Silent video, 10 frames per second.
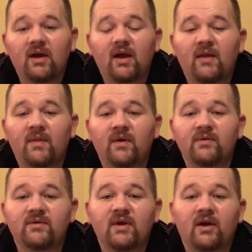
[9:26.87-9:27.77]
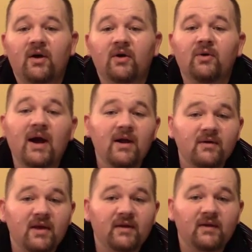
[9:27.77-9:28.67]
and those that are
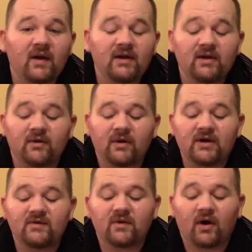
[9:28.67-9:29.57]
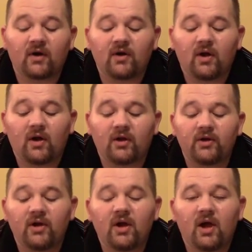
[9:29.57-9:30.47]
greater than the 90 degrees are called
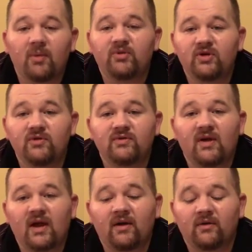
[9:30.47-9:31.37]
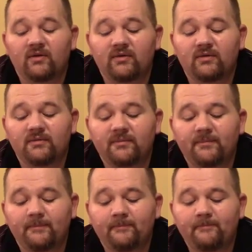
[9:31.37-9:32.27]
obtuse angles.
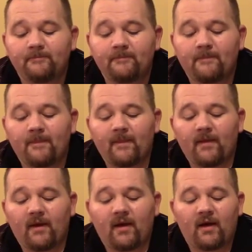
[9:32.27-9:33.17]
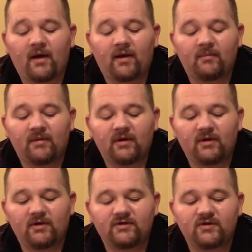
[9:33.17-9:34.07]

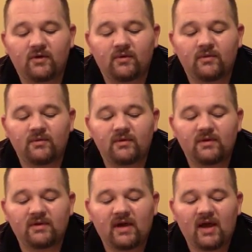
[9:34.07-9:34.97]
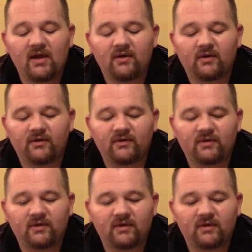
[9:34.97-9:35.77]
So the angles